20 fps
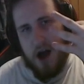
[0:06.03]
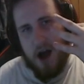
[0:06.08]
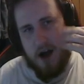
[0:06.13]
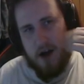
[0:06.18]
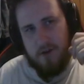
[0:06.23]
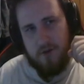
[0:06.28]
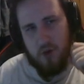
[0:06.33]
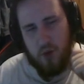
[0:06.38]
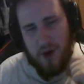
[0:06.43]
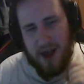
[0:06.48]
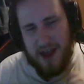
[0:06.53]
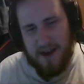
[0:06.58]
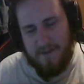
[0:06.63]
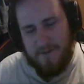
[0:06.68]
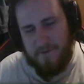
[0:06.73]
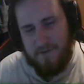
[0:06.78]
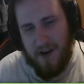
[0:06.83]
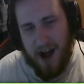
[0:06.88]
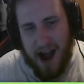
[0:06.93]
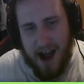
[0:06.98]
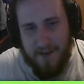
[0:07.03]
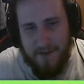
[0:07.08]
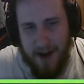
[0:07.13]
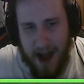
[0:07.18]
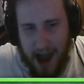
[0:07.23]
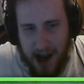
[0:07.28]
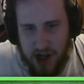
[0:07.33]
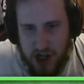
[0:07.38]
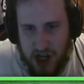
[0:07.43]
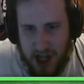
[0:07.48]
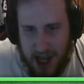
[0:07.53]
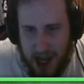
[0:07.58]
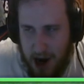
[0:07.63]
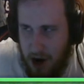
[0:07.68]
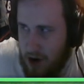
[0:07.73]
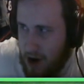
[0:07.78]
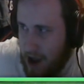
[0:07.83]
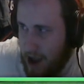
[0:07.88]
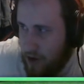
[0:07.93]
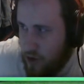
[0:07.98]
of week 5 action
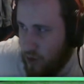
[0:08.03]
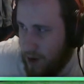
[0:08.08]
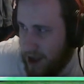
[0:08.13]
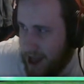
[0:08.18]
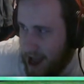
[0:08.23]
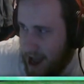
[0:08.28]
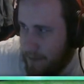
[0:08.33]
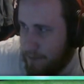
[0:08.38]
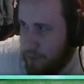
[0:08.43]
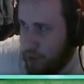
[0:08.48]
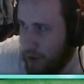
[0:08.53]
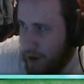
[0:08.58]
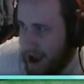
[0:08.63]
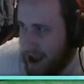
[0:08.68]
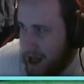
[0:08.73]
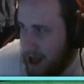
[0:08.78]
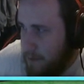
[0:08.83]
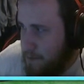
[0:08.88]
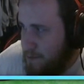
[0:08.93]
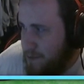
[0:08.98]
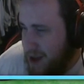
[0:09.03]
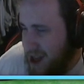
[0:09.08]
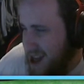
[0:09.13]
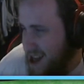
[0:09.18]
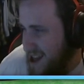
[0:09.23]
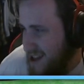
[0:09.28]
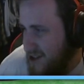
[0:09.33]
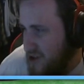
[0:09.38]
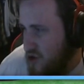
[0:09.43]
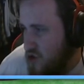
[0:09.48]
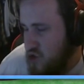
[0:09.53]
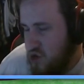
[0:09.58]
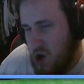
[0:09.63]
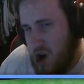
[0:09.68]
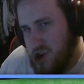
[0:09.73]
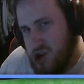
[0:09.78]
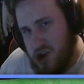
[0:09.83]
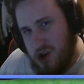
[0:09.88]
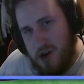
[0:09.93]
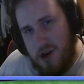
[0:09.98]
here as we got Bracket B's
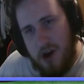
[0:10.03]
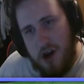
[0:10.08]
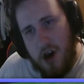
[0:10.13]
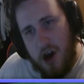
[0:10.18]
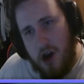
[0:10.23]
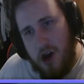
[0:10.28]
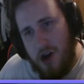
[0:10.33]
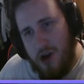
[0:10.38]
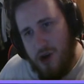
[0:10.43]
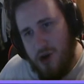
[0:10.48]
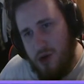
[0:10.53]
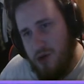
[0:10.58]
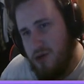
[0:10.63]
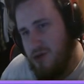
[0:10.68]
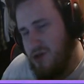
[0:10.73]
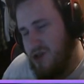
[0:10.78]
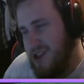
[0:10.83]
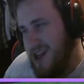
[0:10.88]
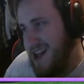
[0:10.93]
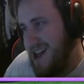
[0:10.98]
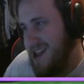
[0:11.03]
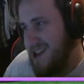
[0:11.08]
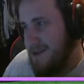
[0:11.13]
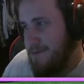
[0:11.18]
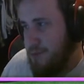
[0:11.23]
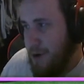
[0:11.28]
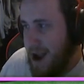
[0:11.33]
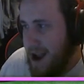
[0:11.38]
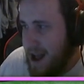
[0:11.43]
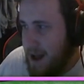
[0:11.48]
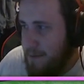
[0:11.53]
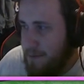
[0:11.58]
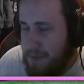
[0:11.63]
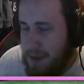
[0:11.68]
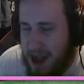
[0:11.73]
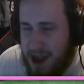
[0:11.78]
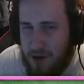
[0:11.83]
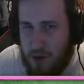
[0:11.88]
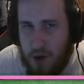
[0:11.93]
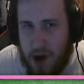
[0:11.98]
Crusher, who leads
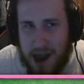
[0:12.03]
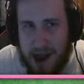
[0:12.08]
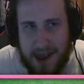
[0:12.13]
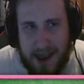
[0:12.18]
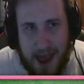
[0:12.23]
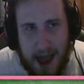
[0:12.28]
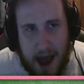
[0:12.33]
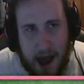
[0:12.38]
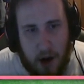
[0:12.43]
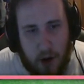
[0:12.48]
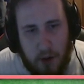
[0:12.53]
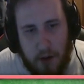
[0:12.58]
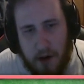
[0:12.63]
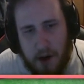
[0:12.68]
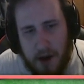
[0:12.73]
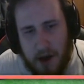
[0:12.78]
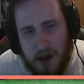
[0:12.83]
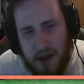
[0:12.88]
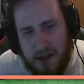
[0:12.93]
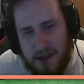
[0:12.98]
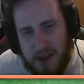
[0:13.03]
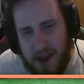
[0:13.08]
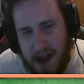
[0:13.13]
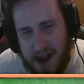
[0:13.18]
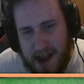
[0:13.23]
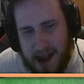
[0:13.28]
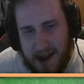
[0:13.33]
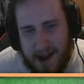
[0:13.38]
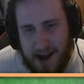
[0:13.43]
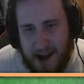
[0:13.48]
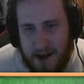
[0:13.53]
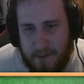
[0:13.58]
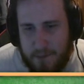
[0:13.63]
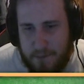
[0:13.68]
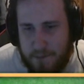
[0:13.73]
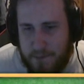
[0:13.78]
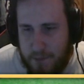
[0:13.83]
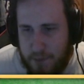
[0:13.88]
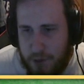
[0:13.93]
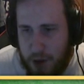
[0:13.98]
Bracket B right now, taking
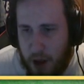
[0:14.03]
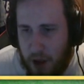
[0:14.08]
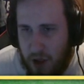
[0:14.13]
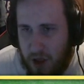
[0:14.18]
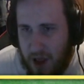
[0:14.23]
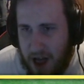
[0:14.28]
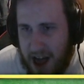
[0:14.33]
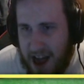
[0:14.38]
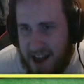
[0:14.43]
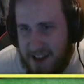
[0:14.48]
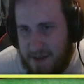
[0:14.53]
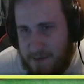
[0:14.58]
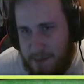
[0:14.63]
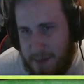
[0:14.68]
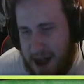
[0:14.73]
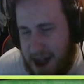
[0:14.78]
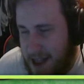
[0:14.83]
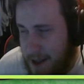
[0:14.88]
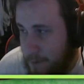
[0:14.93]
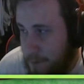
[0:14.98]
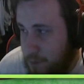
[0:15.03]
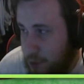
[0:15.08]
on the last man